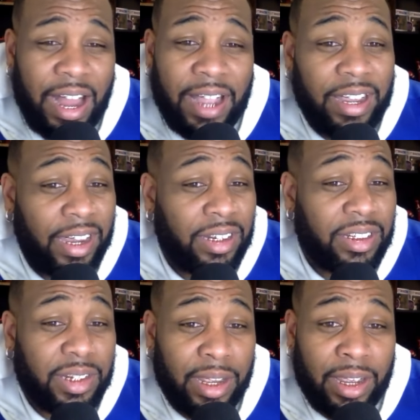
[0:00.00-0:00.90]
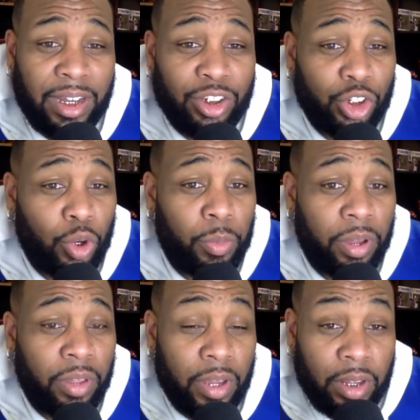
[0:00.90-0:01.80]
I can't stand Joe
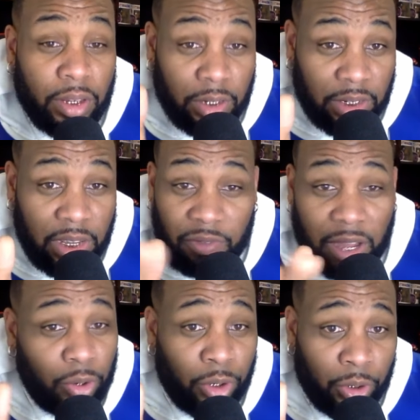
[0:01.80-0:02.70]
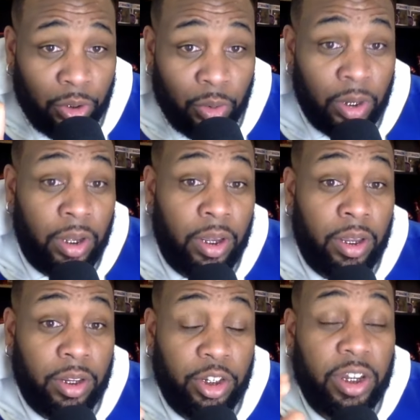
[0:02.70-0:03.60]
Mother Lakeith. I don't know you.
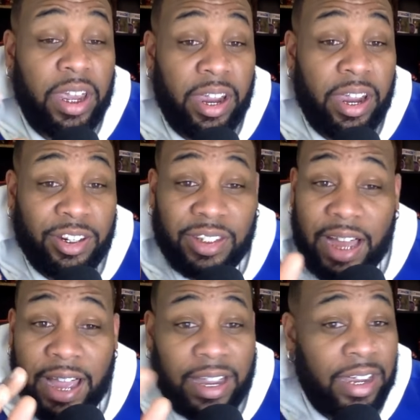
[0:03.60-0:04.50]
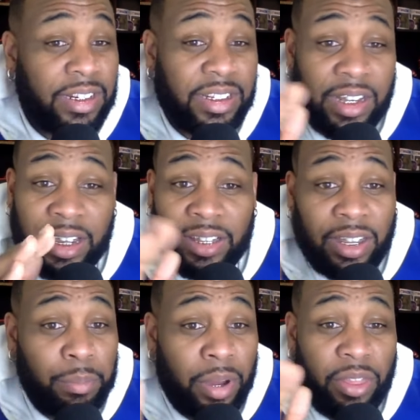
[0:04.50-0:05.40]
Your characters, I can't stand
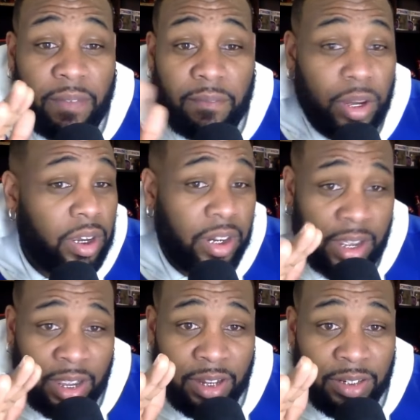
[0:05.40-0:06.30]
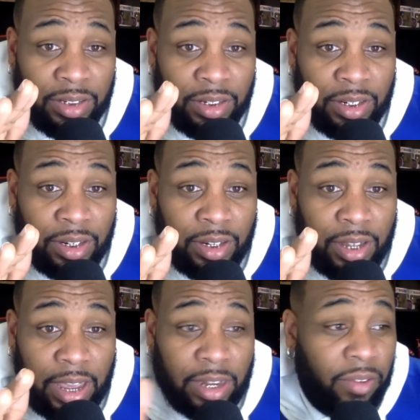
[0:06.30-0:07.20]
they motherfucking ass.
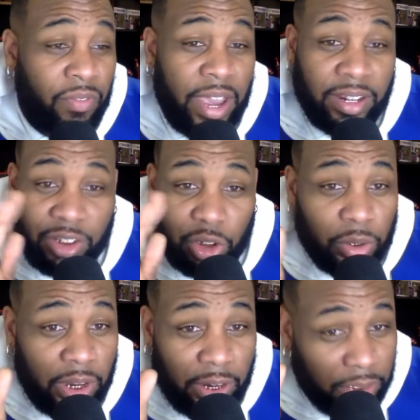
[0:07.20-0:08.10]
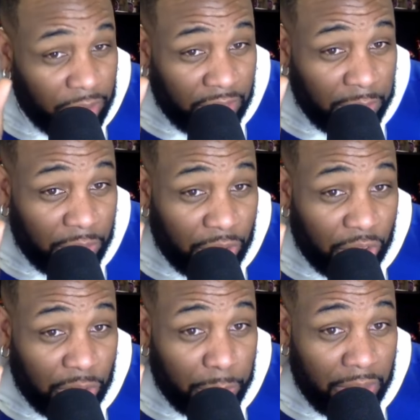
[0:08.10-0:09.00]
And the fact that your character seems to
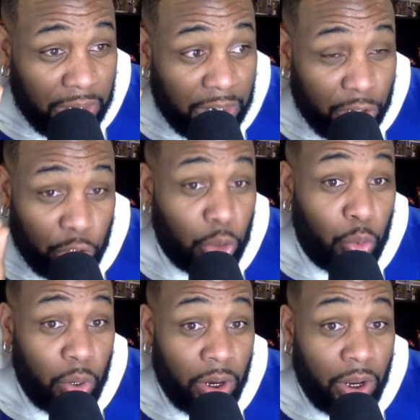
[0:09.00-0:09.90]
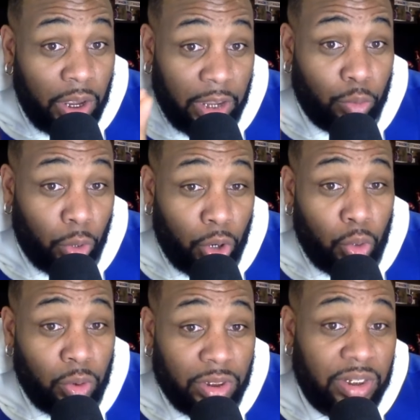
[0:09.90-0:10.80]
just be you in
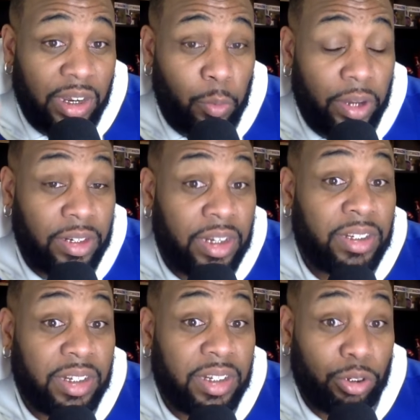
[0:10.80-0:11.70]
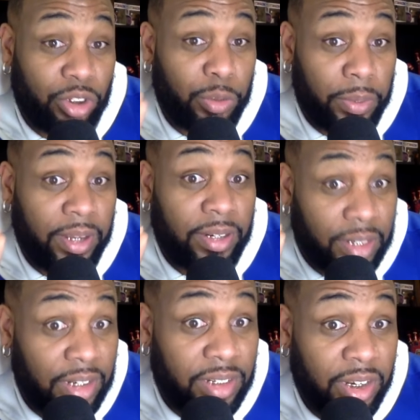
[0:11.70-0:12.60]
roles, the same way Denzel is just playing
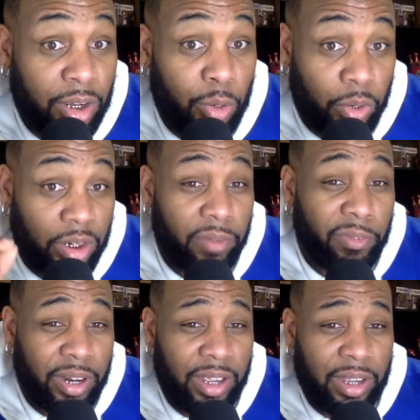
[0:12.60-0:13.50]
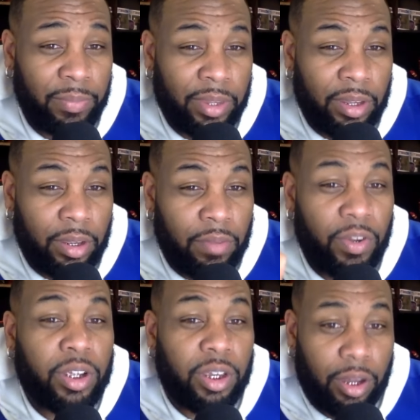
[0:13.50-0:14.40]
Denzel with a different name.
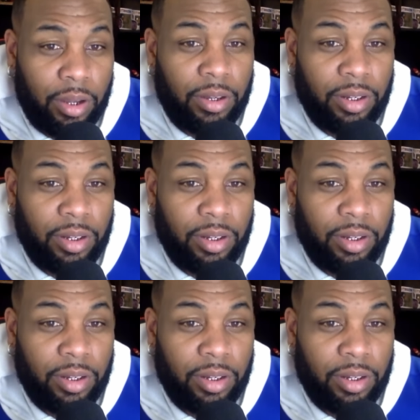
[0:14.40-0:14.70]
Fuck y'all.